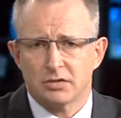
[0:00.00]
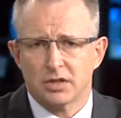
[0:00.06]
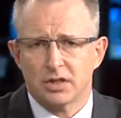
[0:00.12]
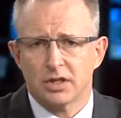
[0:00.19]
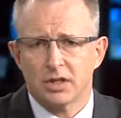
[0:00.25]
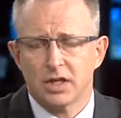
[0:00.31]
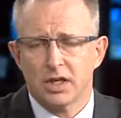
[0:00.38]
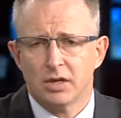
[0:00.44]
And
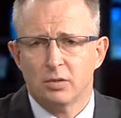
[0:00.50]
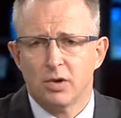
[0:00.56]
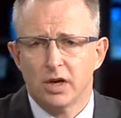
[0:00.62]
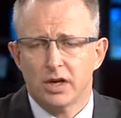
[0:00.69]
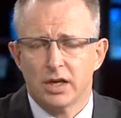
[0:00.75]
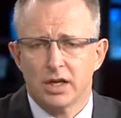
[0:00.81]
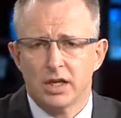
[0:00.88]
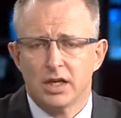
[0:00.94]
clearly, what
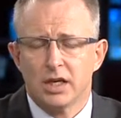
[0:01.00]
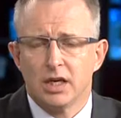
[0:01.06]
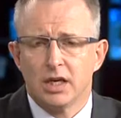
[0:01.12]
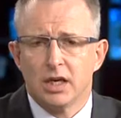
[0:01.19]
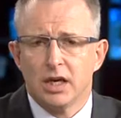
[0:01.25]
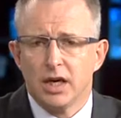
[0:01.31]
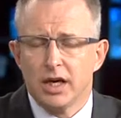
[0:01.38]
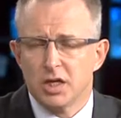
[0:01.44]
he
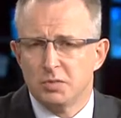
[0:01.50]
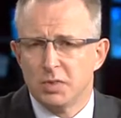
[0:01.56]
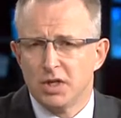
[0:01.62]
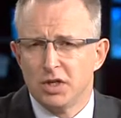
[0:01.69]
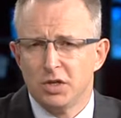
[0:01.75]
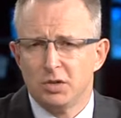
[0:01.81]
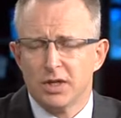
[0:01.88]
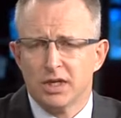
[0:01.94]
has been
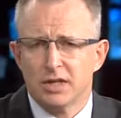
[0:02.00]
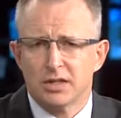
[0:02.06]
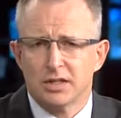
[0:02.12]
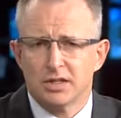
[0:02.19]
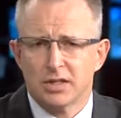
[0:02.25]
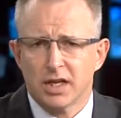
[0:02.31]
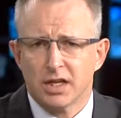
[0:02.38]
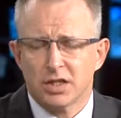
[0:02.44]
doing in
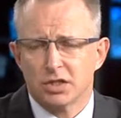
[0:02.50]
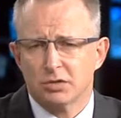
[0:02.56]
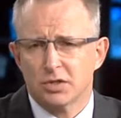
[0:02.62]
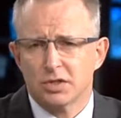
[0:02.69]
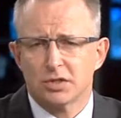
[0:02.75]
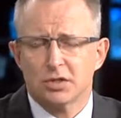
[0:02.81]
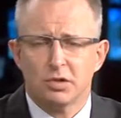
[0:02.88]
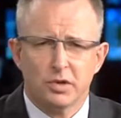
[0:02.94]
this lecture
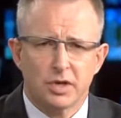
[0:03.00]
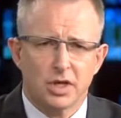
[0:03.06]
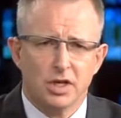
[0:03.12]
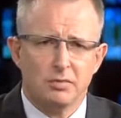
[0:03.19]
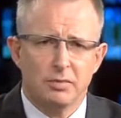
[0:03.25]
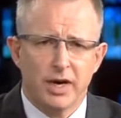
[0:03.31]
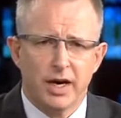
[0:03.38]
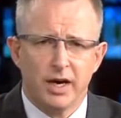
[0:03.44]
is talking
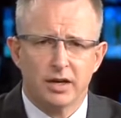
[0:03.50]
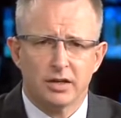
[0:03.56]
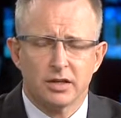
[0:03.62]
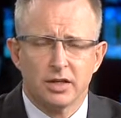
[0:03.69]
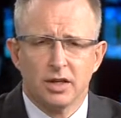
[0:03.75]
about